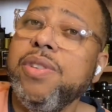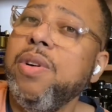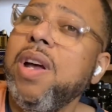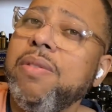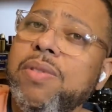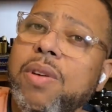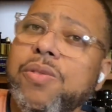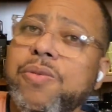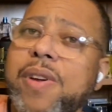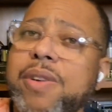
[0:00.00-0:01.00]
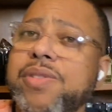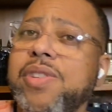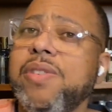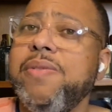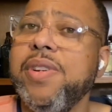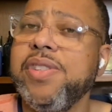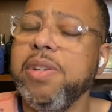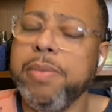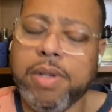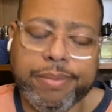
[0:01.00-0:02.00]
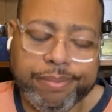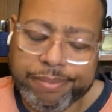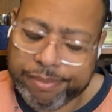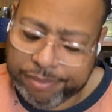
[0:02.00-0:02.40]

You know how those fragrances are very similar? Mm-hmm.